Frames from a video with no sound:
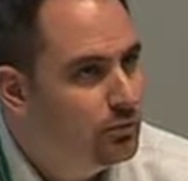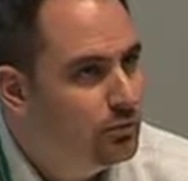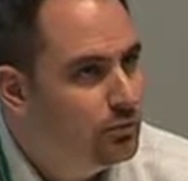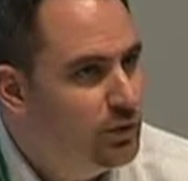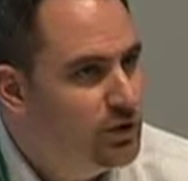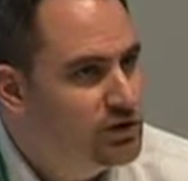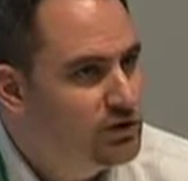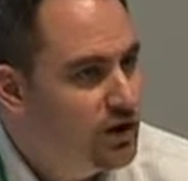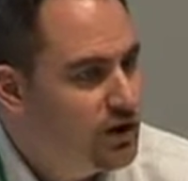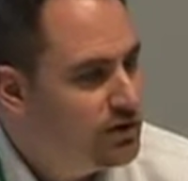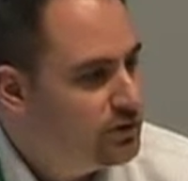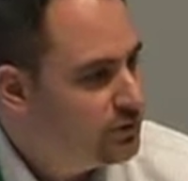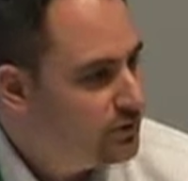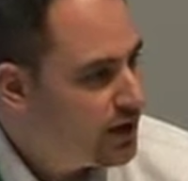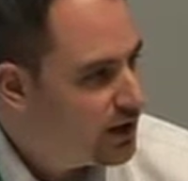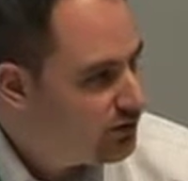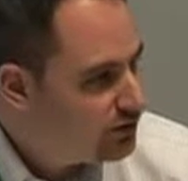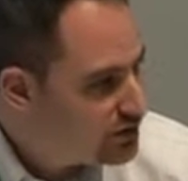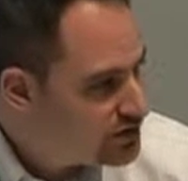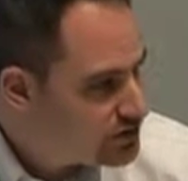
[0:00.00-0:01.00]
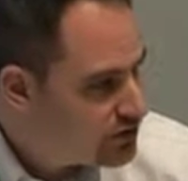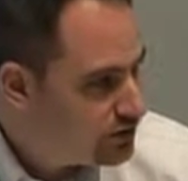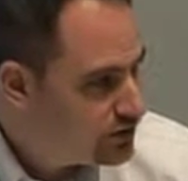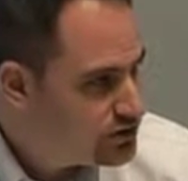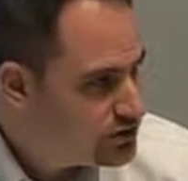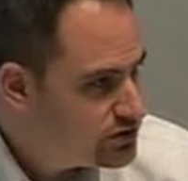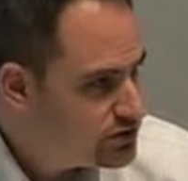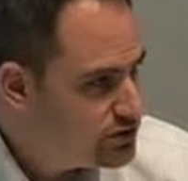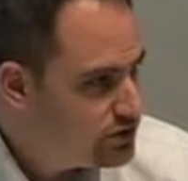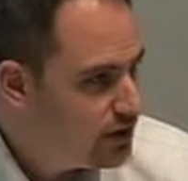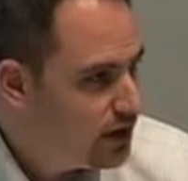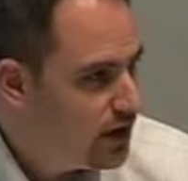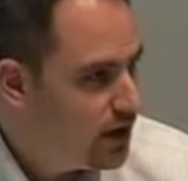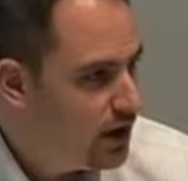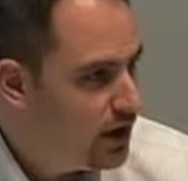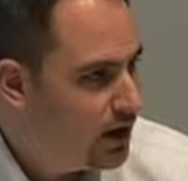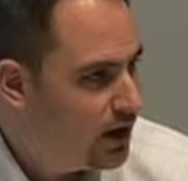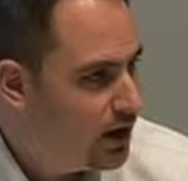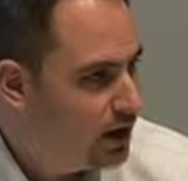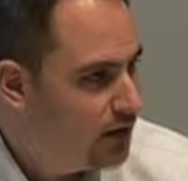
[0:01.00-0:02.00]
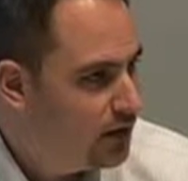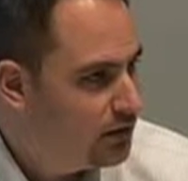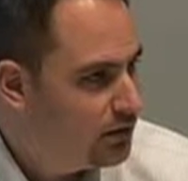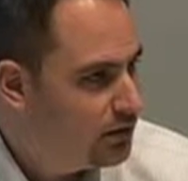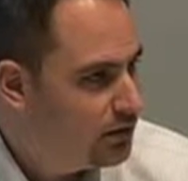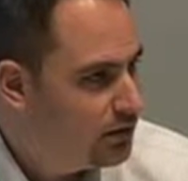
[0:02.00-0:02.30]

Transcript: we try and do a lot of research. A